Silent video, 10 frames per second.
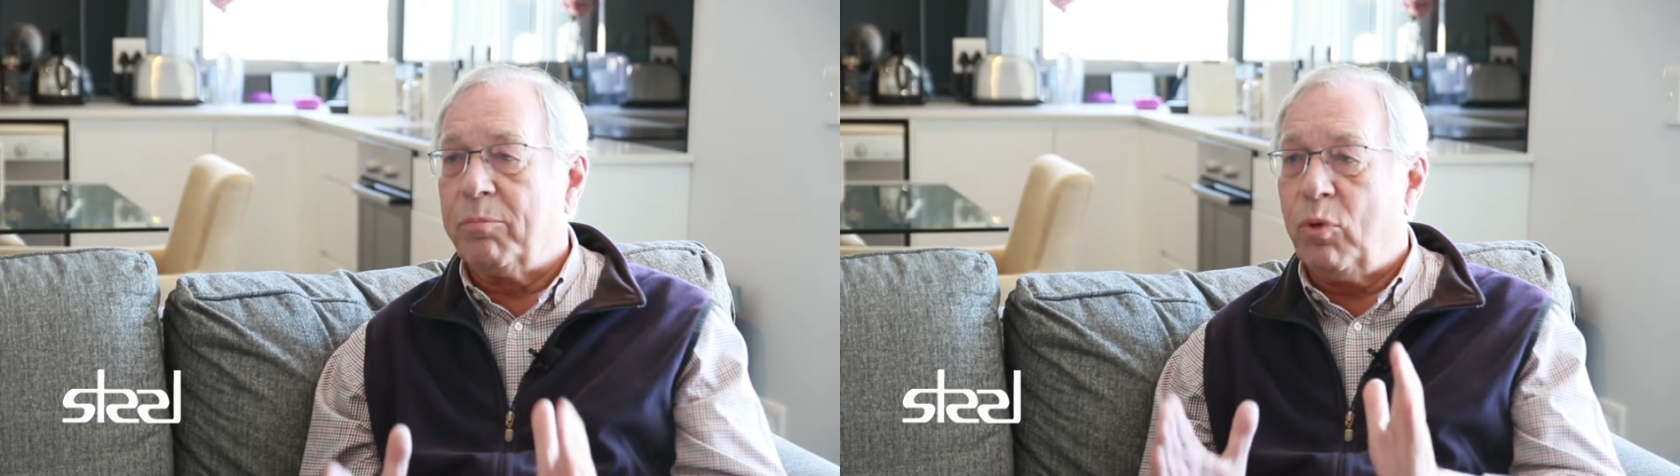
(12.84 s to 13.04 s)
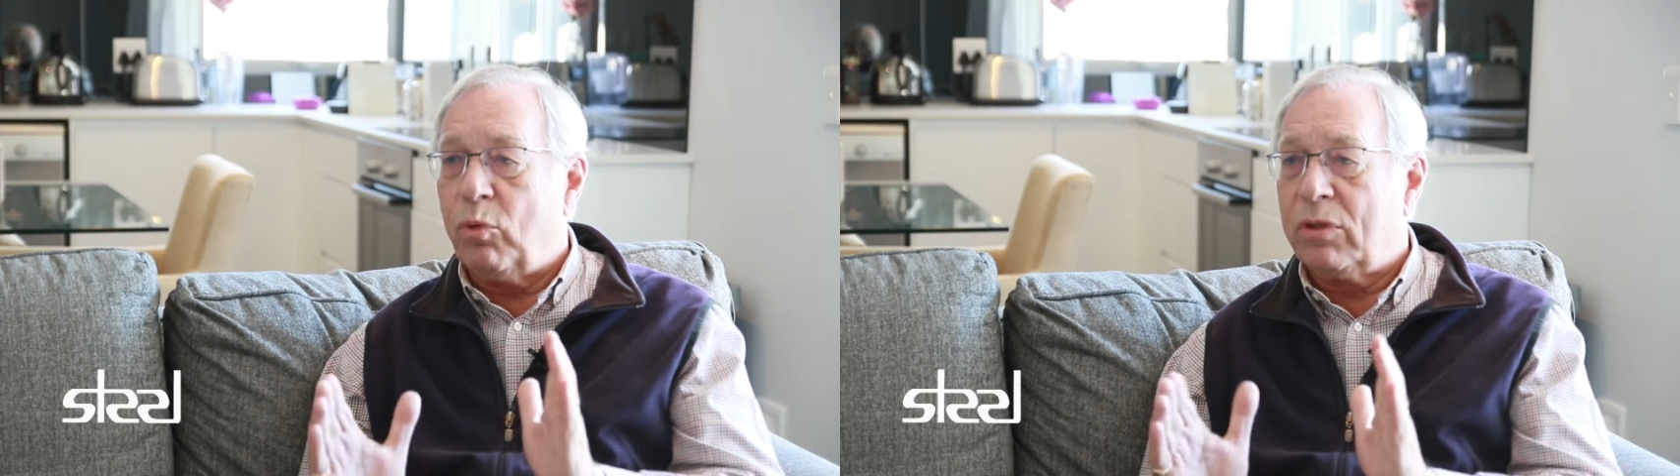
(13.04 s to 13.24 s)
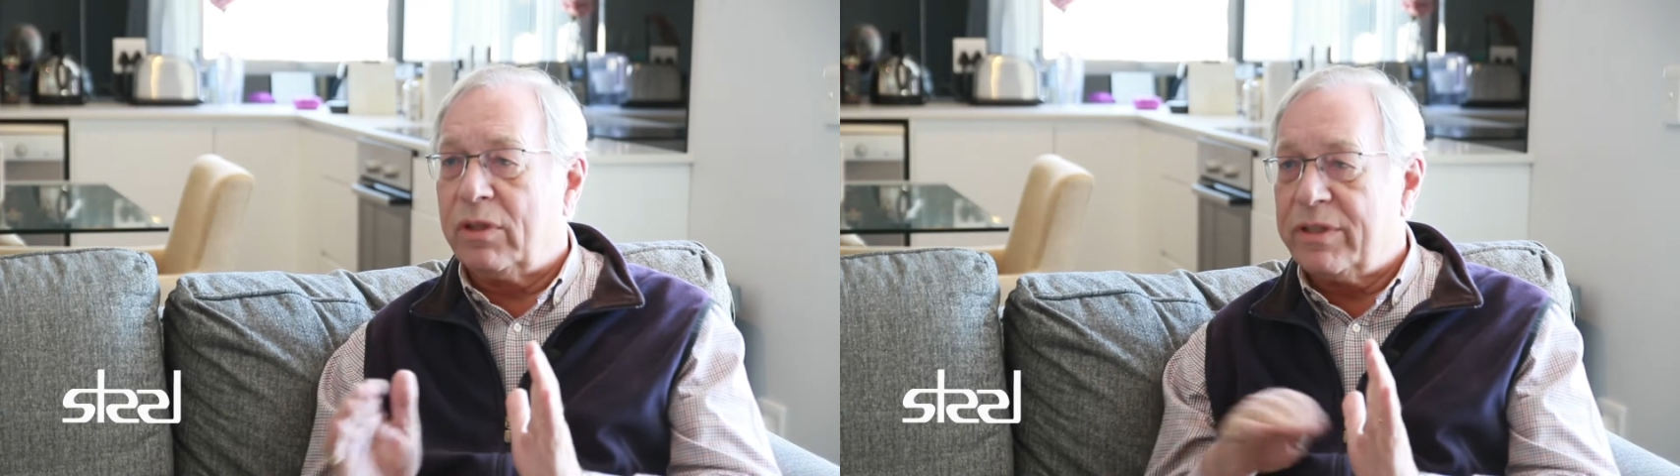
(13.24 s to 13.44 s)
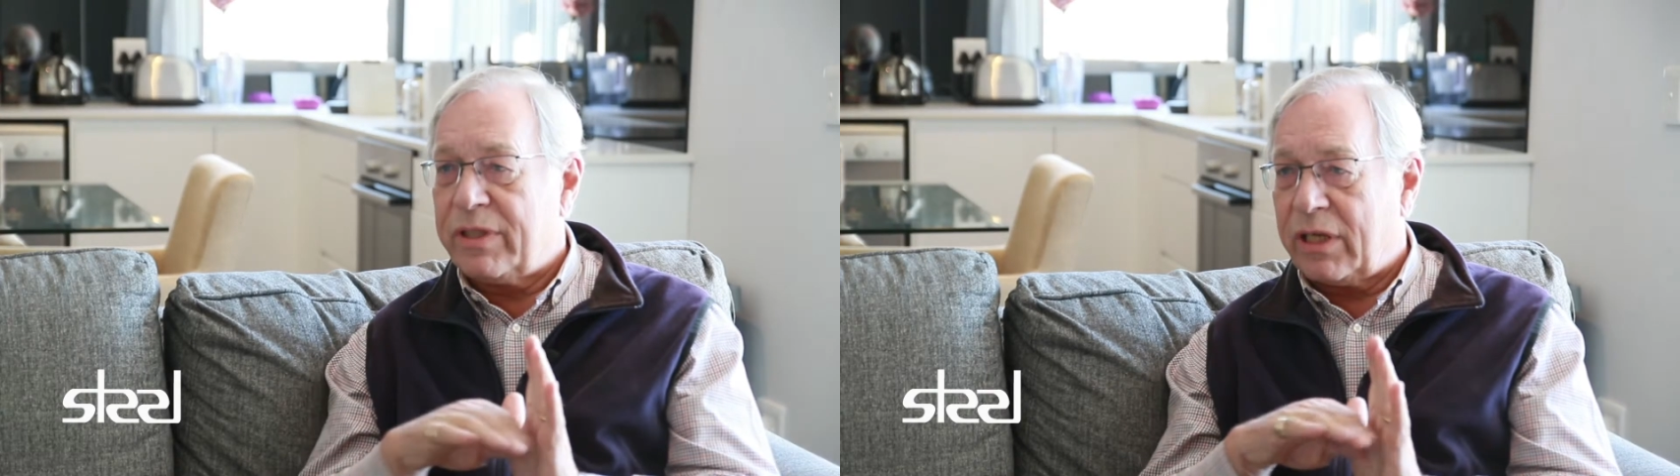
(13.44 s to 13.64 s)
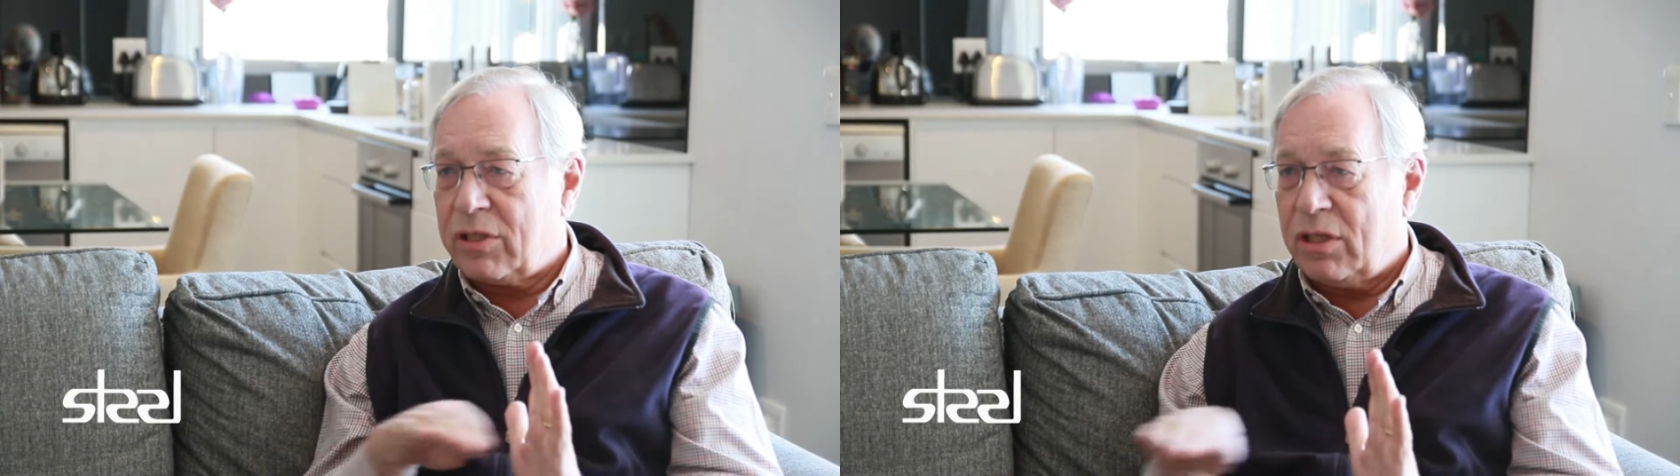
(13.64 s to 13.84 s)
portal has
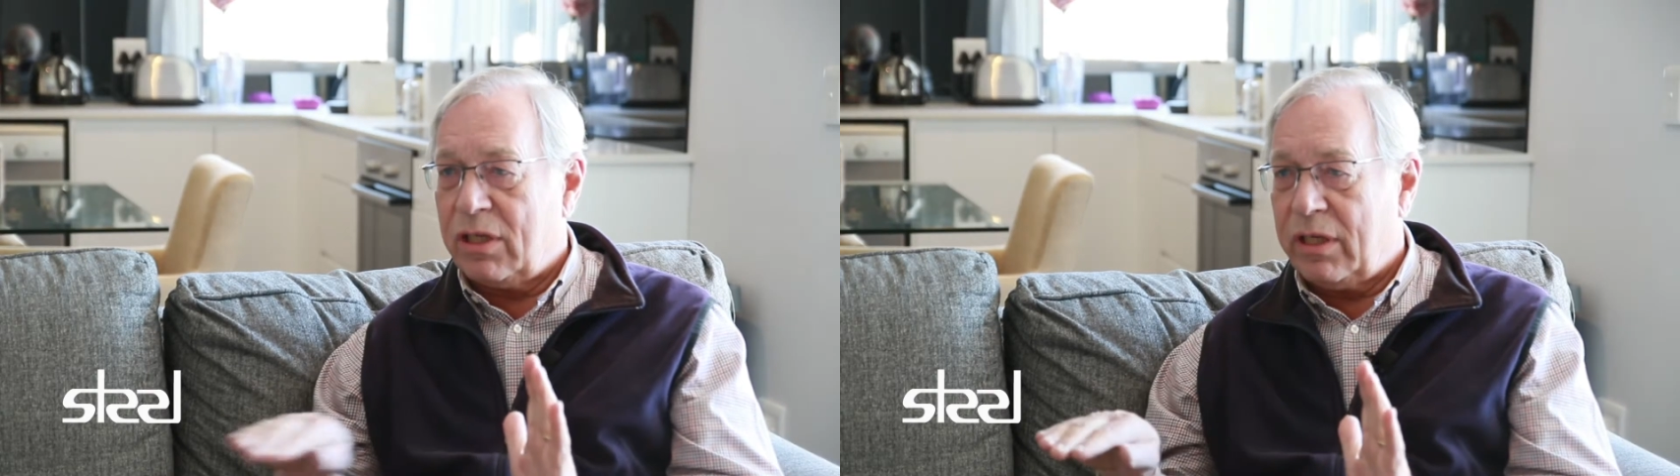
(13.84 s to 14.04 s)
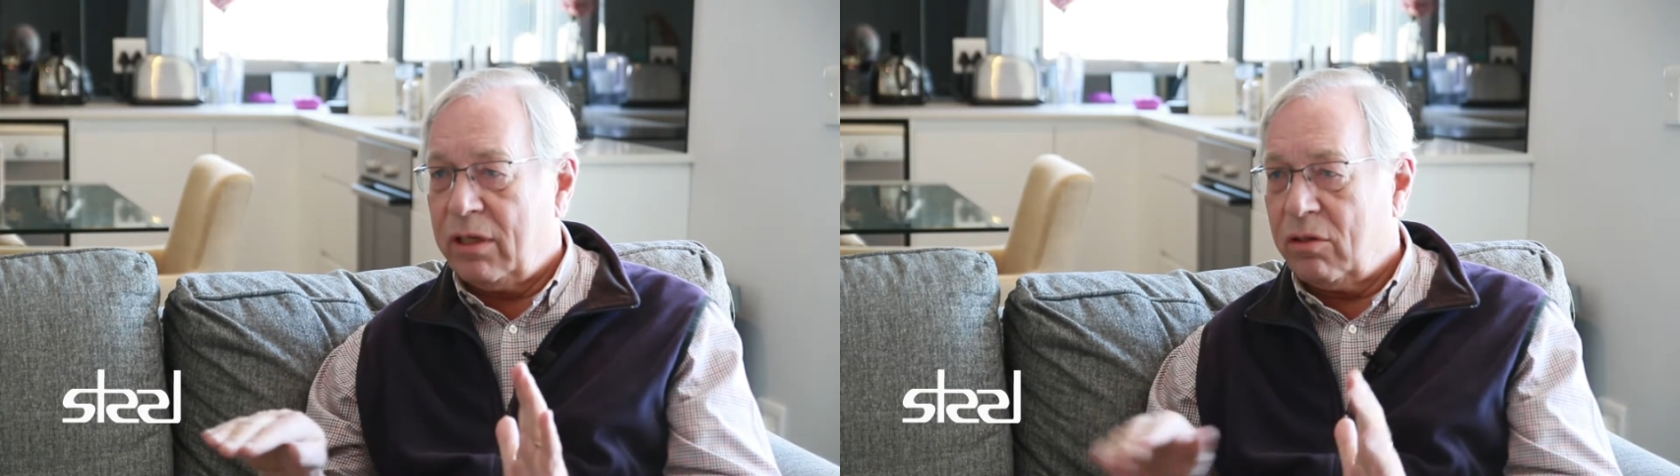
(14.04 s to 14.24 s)
actually